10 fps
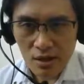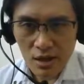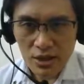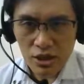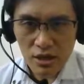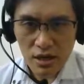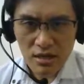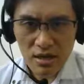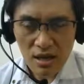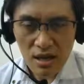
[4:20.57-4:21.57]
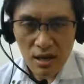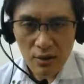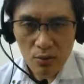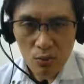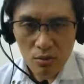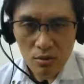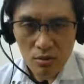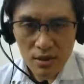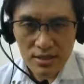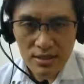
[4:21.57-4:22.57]
a chain and
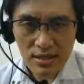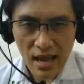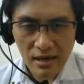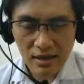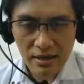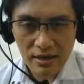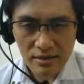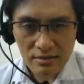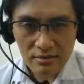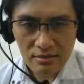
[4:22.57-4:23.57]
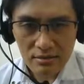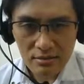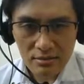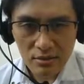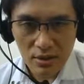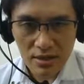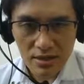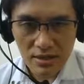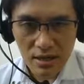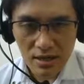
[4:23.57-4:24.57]
it's dangling towards the
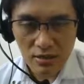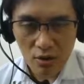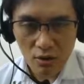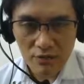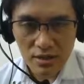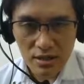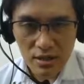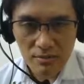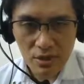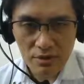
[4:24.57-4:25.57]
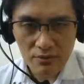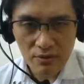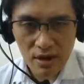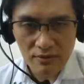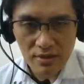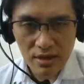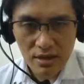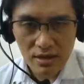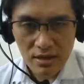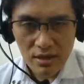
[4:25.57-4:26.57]
side. So obviously, because of
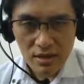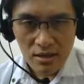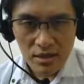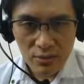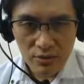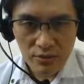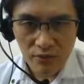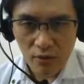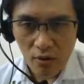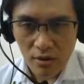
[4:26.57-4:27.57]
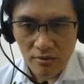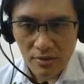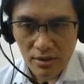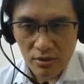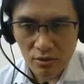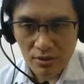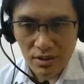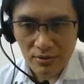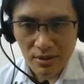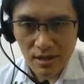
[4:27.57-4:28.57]
gravity, this would fall. But
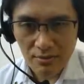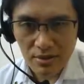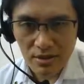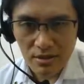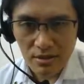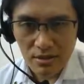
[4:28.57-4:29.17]
notice what happens.